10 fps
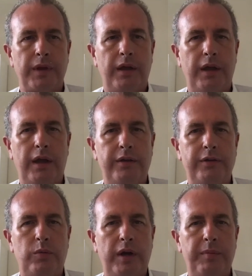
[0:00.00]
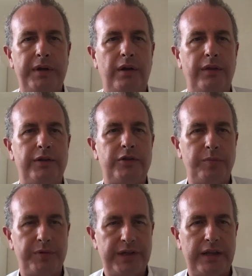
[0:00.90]
Do you want to be on the
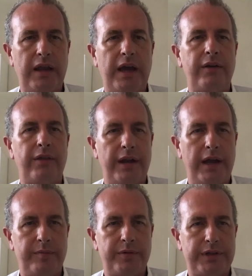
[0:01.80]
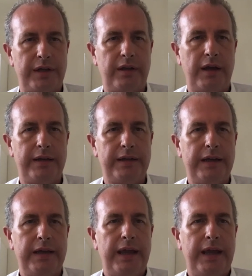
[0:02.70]
2% line or the 9% line?
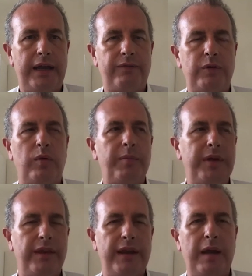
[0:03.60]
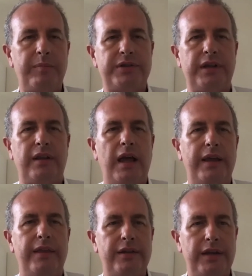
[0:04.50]
And if you want to be on the 9%
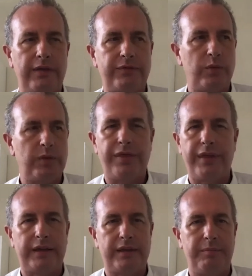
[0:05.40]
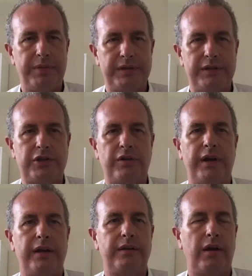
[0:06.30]
line, then you have to rethink the business you're
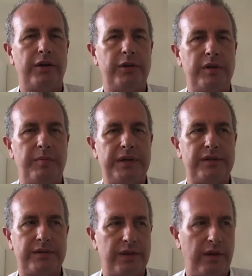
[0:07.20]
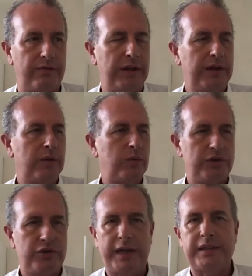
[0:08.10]
in. Are you in the business of
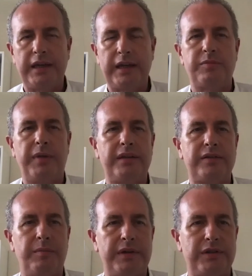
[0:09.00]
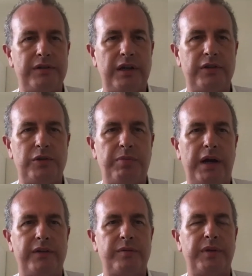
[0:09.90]
rejecting as many submissions as you
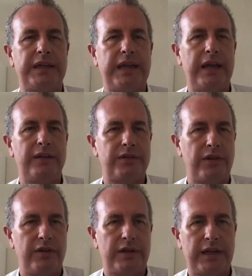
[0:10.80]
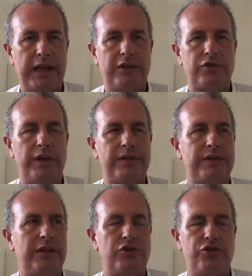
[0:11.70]
possibly can so that you can kind of chase
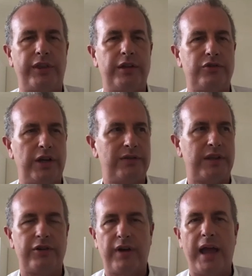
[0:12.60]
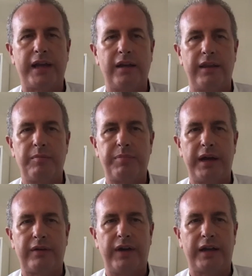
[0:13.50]
the dragon of the
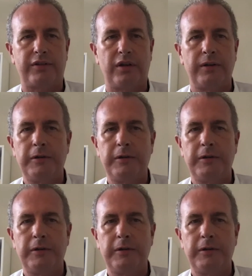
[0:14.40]
impact factor?